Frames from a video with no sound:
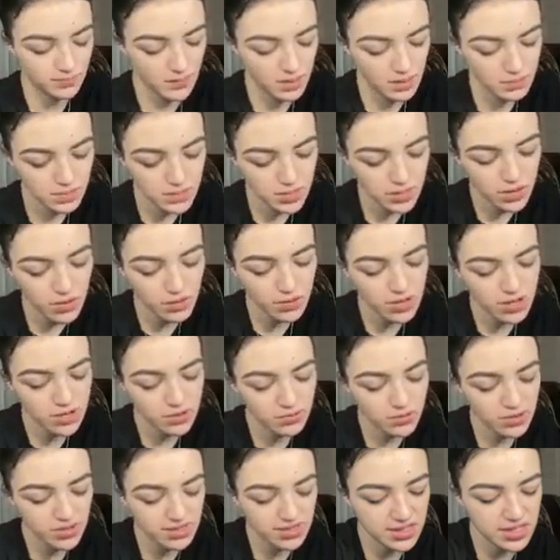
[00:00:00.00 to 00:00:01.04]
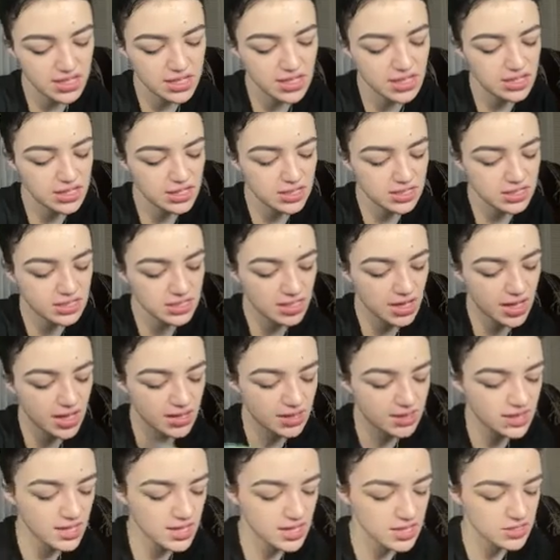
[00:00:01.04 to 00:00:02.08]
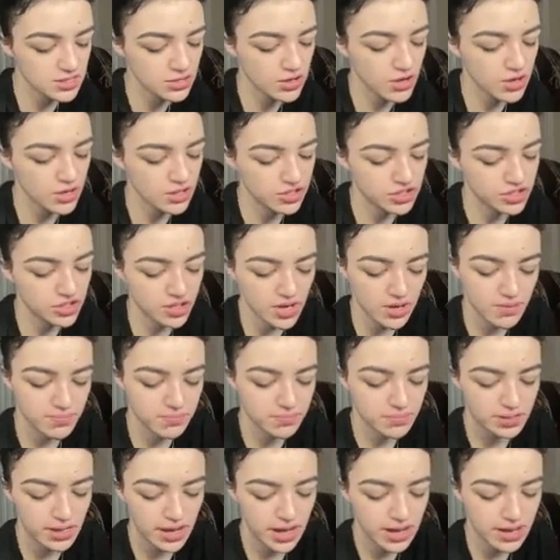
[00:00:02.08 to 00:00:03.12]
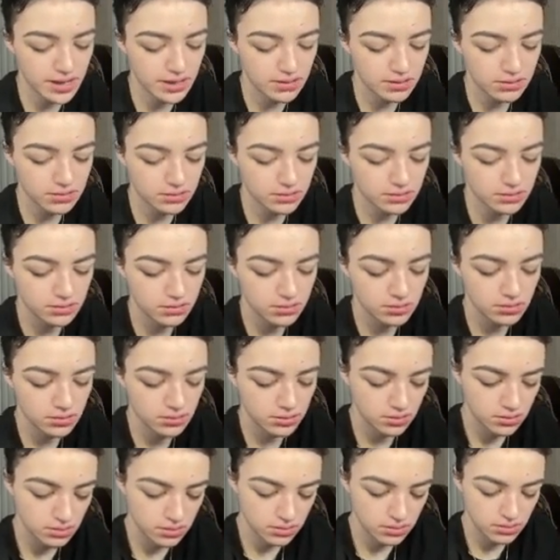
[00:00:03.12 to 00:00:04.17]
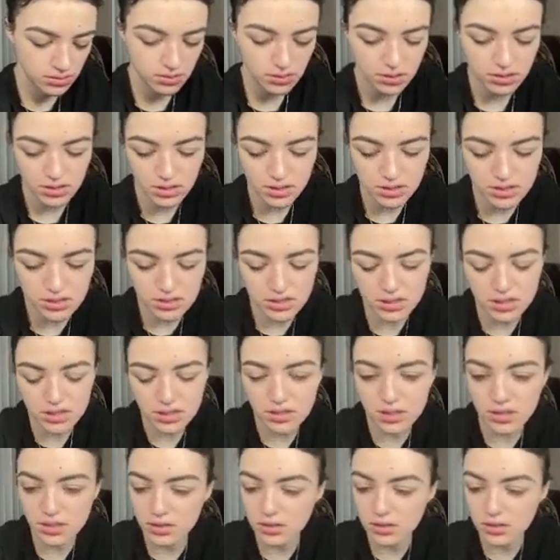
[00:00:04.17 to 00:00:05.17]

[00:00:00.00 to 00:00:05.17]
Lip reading: I'm gonna go in with this, I think it's called Jet Black. Let's see.